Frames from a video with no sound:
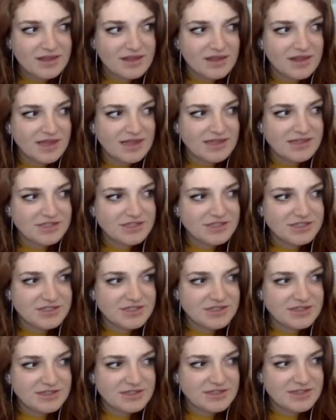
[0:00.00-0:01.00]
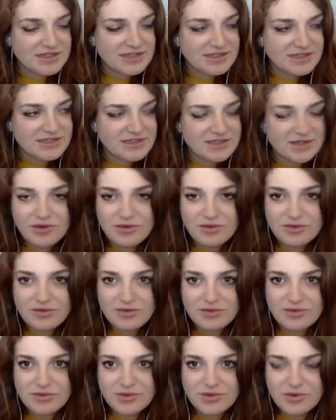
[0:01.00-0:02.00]
it's
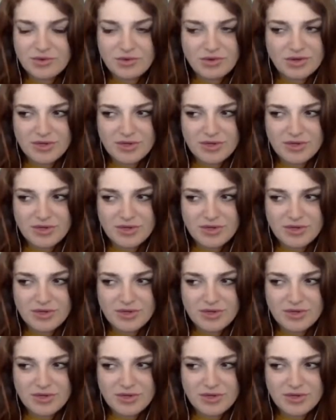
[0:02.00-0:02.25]
so cool